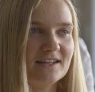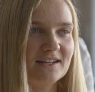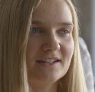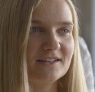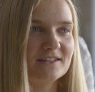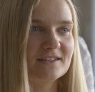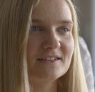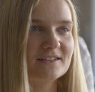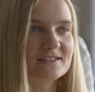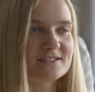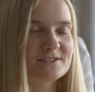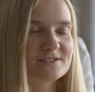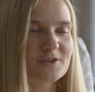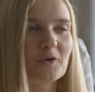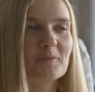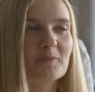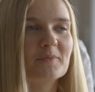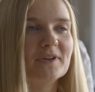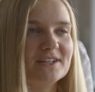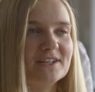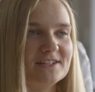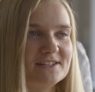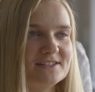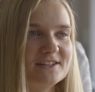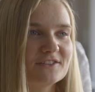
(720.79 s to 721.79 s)
in so
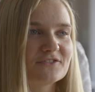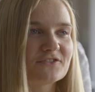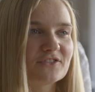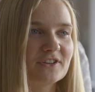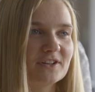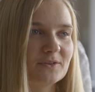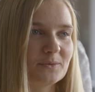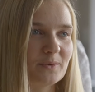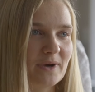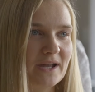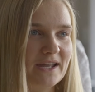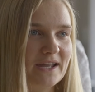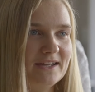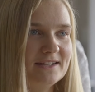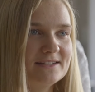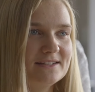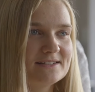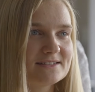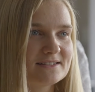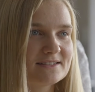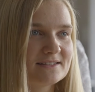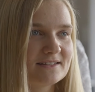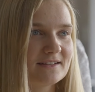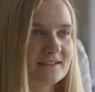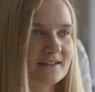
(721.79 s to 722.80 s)
many different
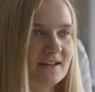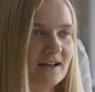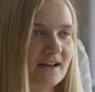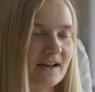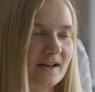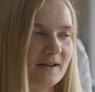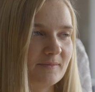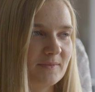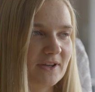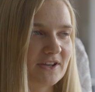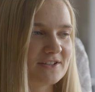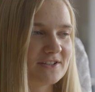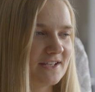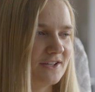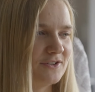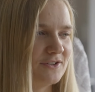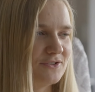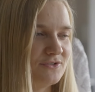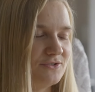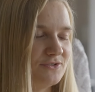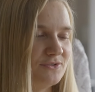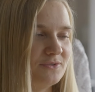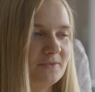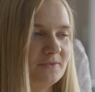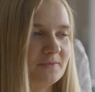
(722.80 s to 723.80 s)
ways, because I
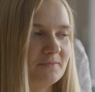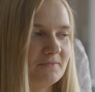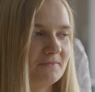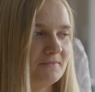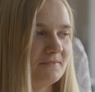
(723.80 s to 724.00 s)
do,